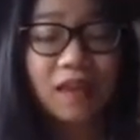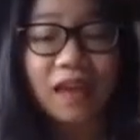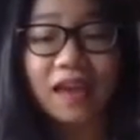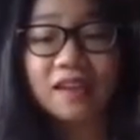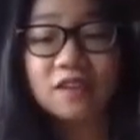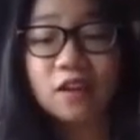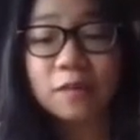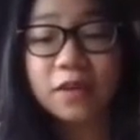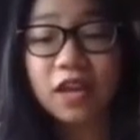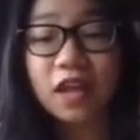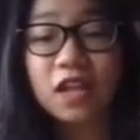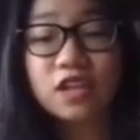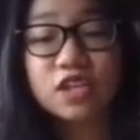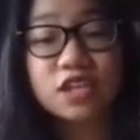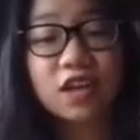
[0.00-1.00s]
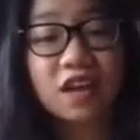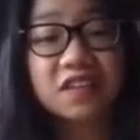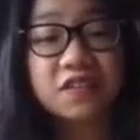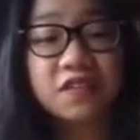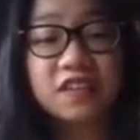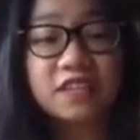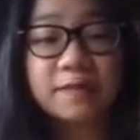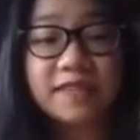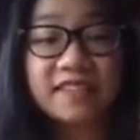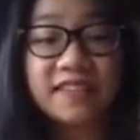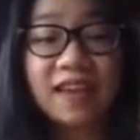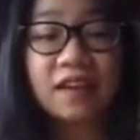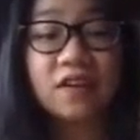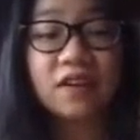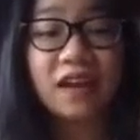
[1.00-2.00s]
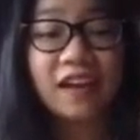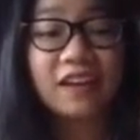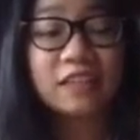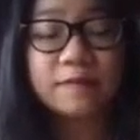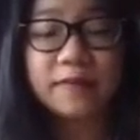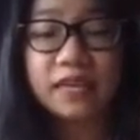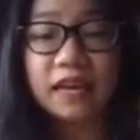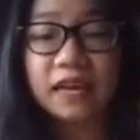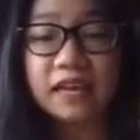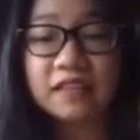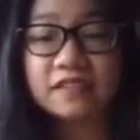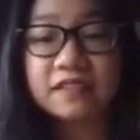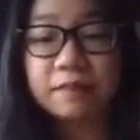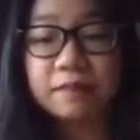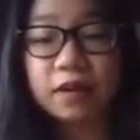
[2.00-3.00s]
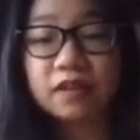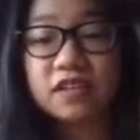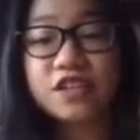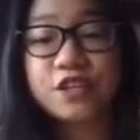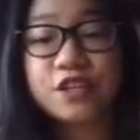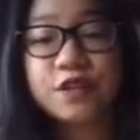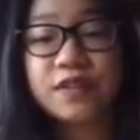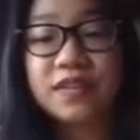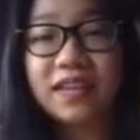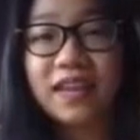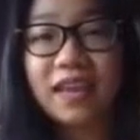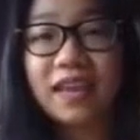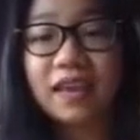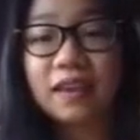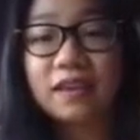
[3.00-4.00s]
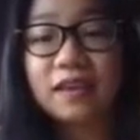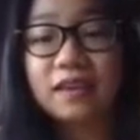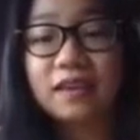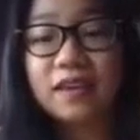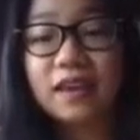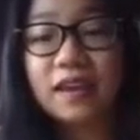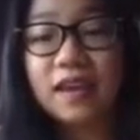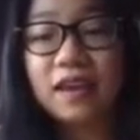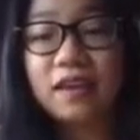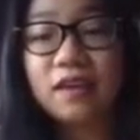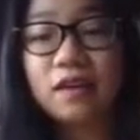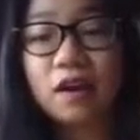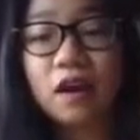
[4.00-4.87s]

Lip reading: And terminology also needs to be standardized because bulk tissue DNA and eDNA